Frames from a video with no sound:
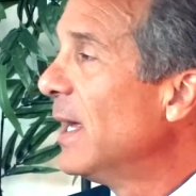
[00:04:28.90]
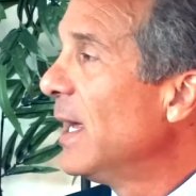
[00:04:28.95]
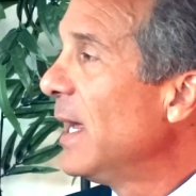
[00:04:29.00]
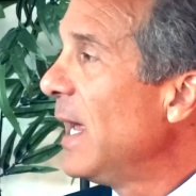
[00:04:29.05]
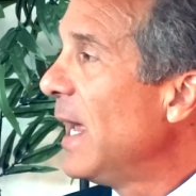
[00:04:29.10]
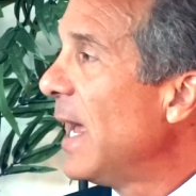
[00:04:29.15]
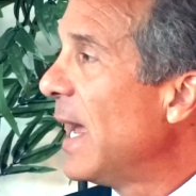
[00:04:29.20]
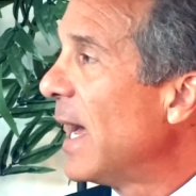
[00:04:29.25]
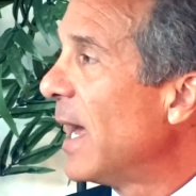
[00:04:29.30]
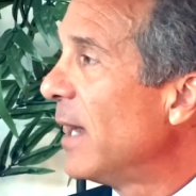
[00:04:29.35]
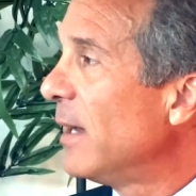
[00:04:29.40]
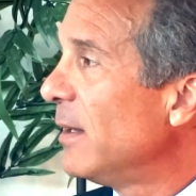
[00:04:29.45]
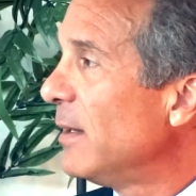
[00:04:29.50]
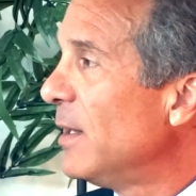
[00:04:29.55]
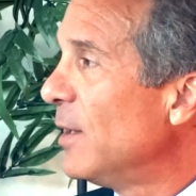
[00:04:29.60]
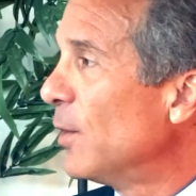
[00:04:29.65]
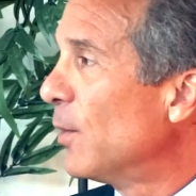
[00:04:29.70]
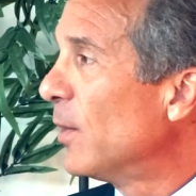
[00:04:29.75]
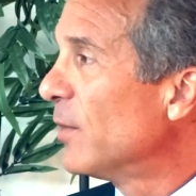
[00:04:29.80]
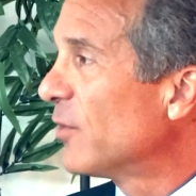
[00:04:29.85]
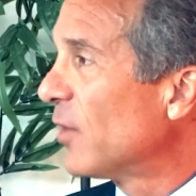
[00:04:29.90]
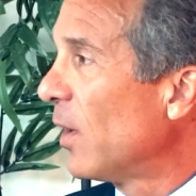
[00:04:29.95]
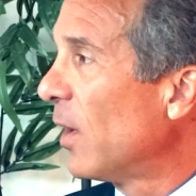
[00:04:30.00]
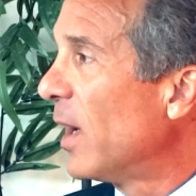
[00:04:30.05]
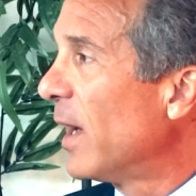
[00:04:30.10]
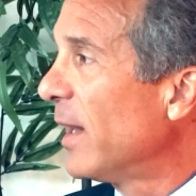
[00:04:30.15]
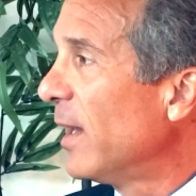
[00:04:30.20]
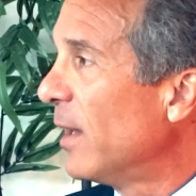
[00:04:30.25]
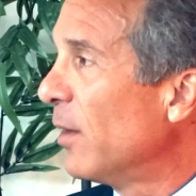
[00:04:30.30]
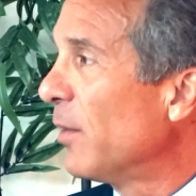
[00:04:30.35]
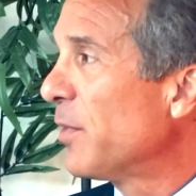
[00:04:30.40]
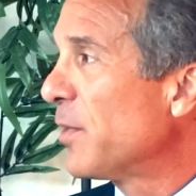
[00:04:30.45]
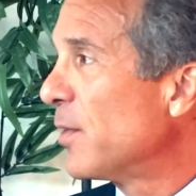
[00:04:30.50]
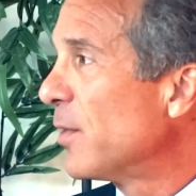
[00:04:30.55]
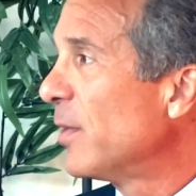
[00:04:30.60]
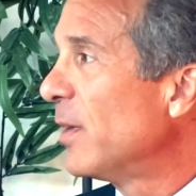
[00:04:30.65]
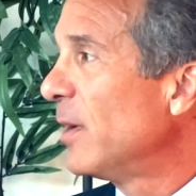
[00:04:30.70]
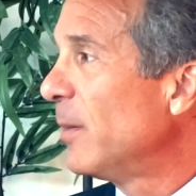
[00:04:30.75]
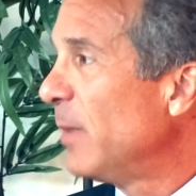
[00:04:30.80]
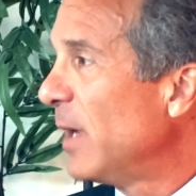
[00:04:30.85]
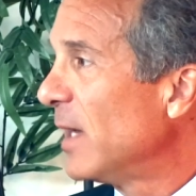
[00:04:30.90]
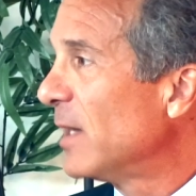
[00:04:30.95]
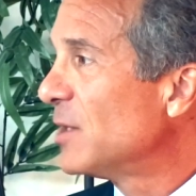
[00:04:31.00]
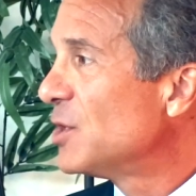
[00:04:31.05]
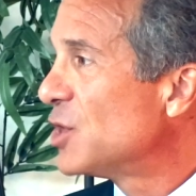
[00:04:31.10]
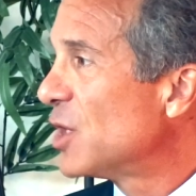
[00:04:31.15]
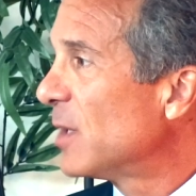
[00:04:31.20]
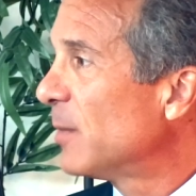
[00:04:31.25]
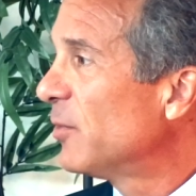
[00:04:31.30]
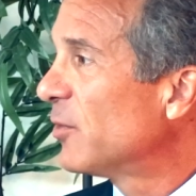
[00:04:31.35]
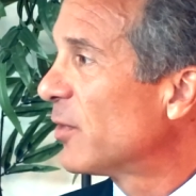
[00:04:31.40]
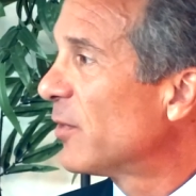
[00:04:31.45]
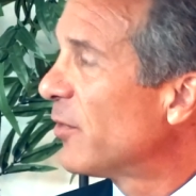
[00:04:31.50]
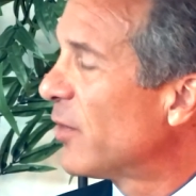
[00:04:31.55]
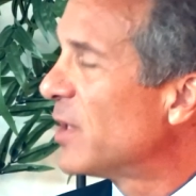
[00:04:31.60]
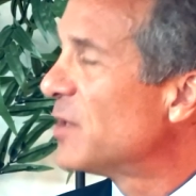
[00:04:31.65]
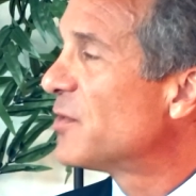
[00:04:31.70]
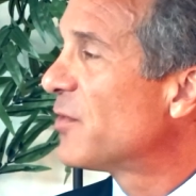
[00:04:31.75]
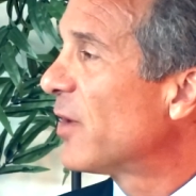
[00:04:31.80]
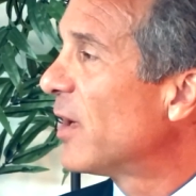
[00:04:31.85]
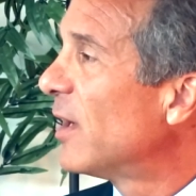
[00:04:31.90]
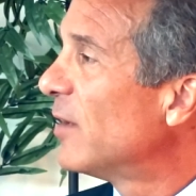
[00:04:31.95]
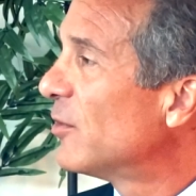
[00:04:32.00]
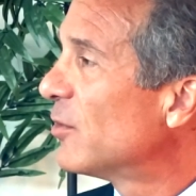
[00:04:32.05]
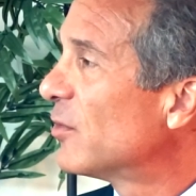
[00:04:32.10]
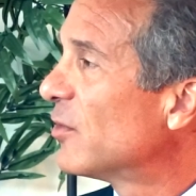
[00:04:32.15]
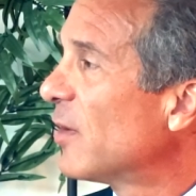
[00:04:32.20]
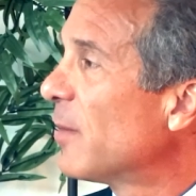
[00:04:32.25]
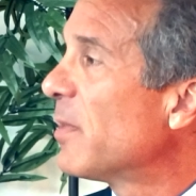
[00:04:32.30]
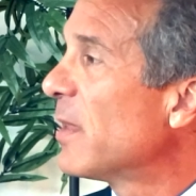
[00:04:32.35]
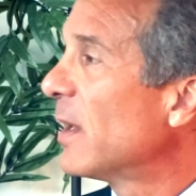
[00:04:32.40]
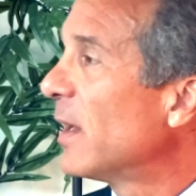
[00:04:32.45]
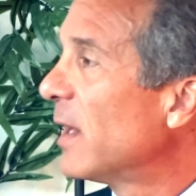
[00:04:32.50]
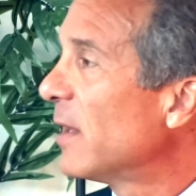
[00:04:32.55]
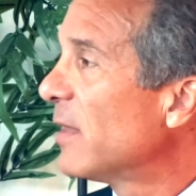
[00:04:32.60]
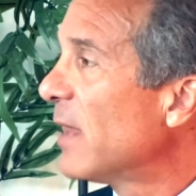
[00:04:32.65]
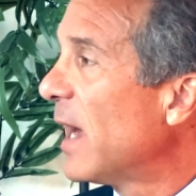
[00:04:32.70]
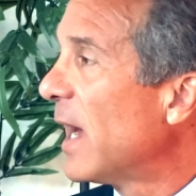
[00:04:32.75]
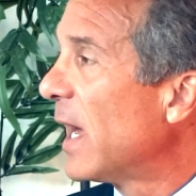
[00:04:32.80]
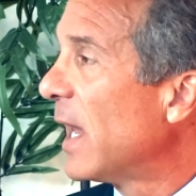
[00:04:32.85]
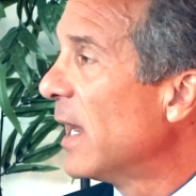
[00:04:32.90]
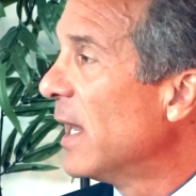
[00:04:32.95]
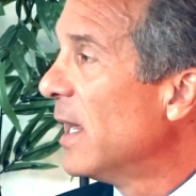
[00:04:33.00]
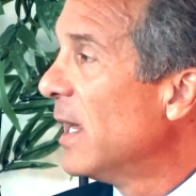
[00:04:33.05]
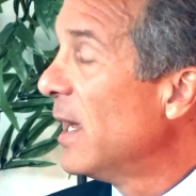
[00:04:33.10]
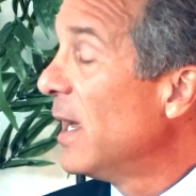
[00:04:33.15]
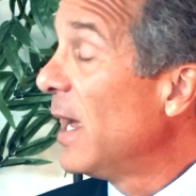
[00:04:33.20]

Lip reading: And, it's a lot healthier than a bag of chips or French fries or something like that.